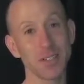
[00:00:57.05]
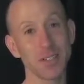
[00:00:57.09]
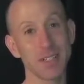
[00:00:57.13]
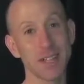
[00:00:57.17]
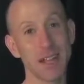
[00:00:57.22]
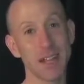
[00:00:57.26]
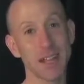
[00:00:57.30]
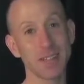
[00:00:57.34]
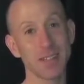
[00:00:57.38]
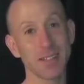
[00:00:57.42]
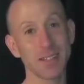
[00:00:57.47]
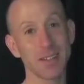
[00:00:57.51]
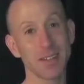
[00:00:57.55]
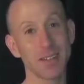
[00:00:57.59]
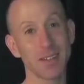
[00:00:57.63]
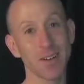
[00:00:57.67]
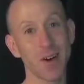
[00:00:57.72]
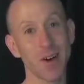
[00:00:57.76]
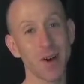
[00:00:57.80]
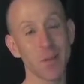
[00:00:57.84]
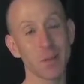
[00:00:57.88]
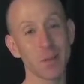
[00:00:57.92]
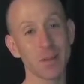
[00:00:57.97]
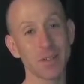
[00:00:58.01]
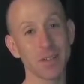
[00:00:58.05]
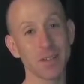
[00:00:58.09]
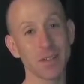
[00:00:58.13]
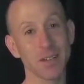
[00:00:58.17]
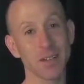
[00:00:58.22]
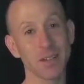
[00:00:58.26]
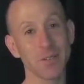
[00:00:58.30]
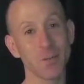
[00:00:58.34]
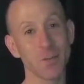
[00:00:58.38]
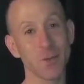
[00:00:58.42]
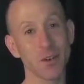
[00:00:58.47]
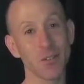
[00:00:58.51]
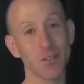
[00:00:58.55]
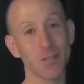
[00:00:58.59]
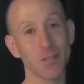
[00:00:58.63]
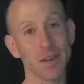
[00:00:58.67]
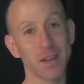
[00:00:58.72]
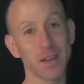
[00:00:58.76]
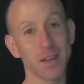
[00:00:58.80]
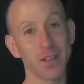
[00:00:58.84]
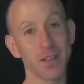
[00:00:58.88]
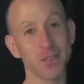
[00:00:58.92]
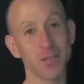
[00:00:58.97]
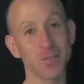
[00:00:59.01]
dance it opposite one of
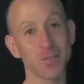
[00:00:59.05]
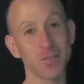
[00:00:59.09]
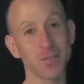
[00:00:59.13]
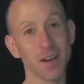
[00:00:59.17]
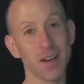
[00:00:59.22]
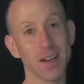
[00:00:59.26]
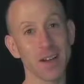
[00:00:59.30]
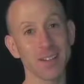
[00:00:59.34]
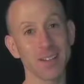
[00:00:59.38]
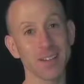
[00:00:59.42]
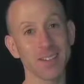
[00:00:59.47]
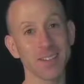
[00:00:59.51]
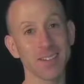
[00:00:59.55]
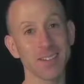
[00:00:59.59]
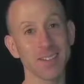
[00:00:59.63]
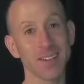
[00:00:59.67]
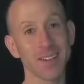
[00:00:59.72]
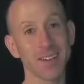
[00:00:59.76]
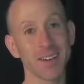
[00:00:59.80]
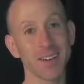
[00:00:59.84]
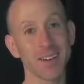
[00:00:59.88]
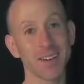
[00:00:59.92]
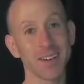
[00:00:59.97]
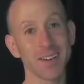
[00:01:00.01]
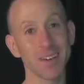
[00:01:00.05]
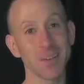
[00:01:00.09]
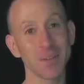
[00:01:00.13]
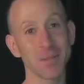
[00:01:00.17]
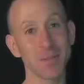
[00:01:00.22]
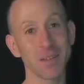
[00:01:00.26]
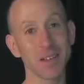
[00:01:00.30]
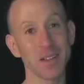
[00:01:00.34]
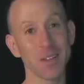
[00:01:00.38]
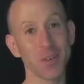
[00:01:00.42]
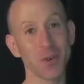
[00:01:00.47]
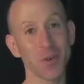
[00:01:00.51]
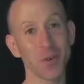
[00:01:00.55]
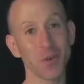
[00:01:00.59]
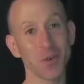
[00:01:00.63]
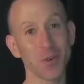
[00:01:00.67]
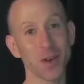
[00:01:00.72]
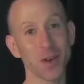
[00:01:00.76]
my good friends, Camilo